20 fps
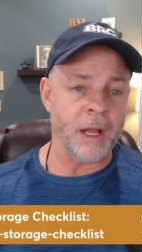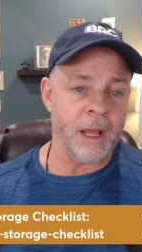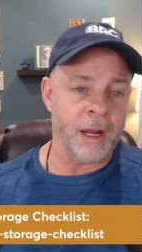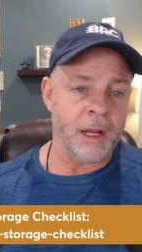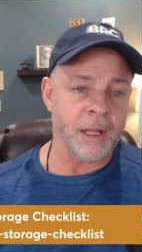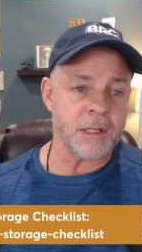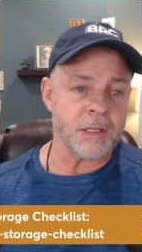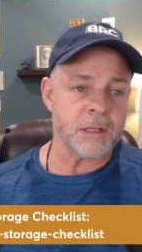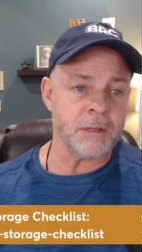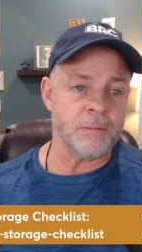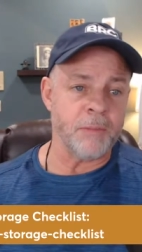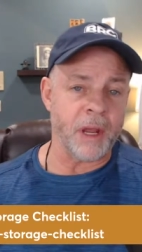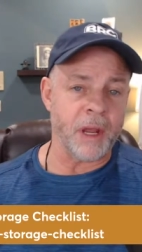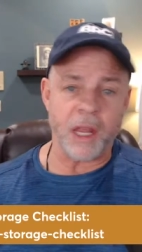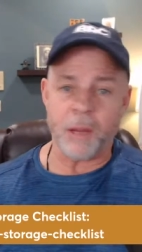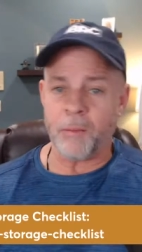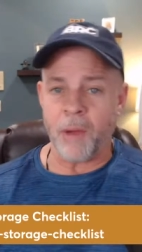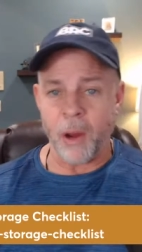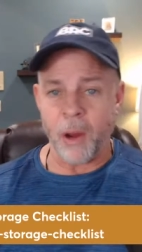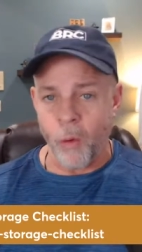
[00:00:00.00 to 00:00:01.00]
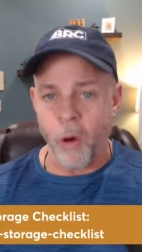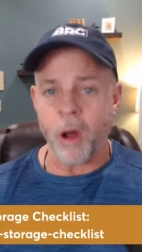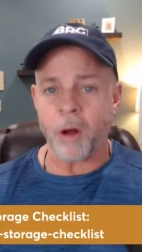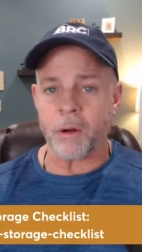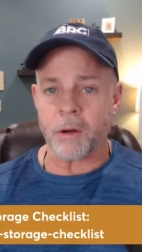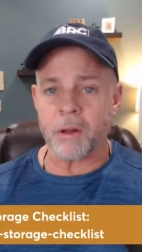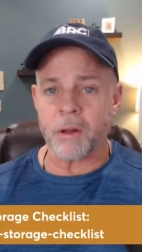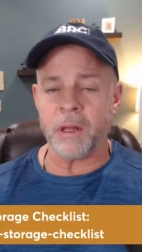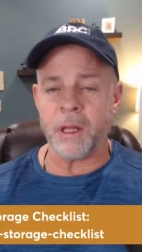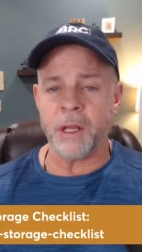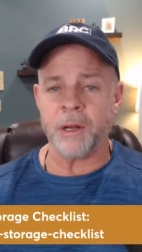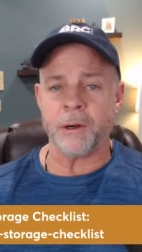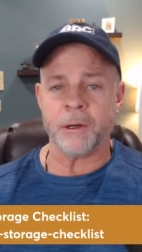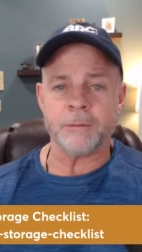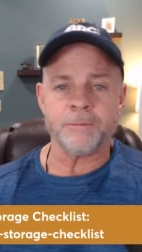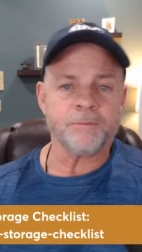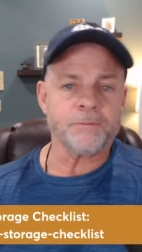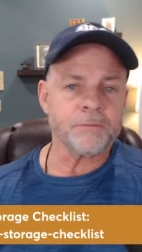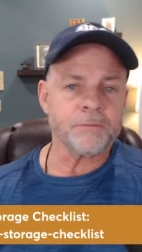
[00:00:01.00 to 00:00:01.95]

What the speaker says: and it's making my water cleaner.